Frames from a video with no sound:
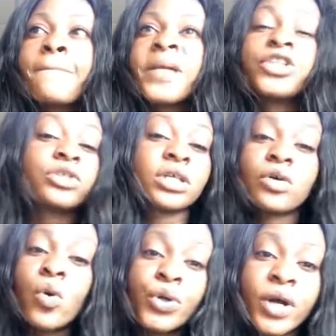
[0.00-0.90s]
make sure that
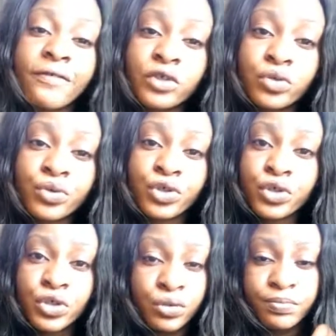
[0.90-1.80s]
all you have to do is
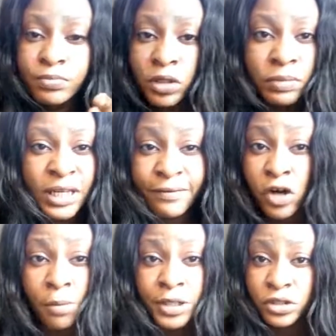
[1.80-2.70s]
just leave a
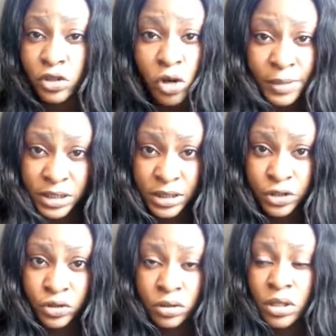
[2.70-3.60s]
comment in the comment
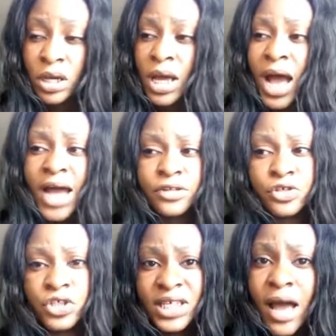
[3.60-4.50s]
section and
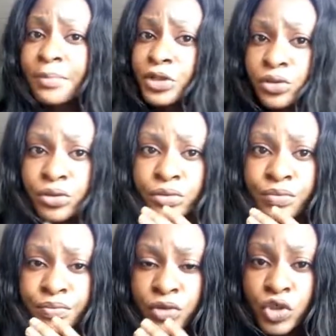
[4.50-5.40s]
just caption
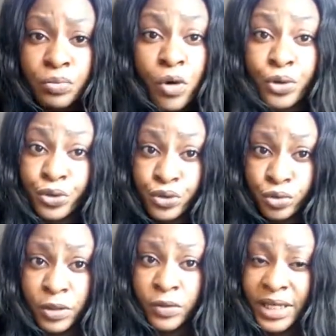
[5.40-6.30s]
small
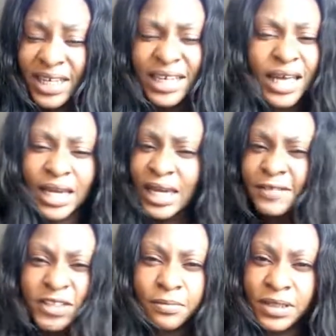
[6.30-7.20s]
YouTuber, okay?
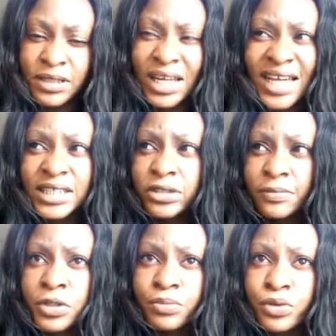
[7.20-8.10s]
Leave something nice,
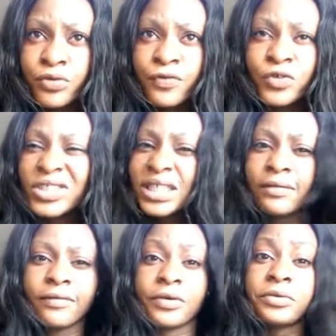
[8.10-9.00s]
something beautiful. Just
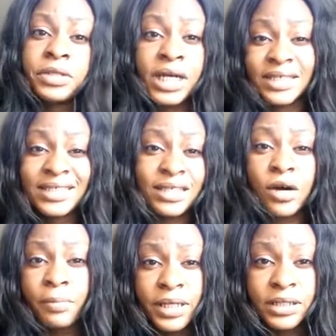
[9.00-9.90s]
leave a very nice
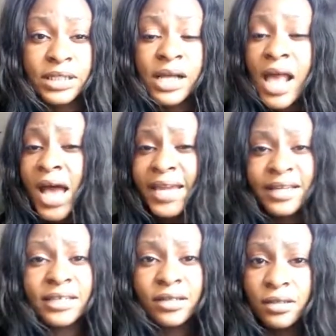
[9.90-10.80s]
comment, and
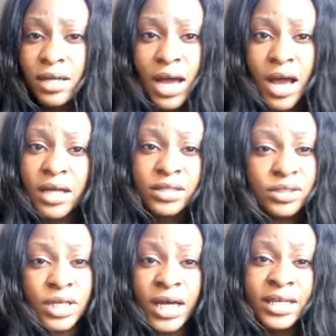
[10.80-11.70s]
then
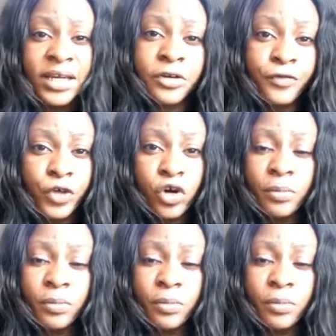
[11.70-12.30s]
at the end of your